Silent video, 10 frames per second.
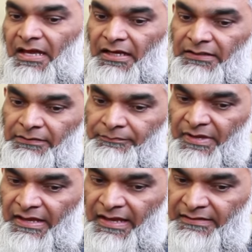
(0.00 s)
Um,
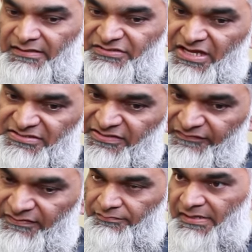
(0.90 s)
and the chance of
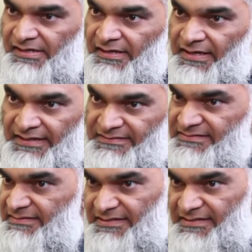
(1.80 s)
being heads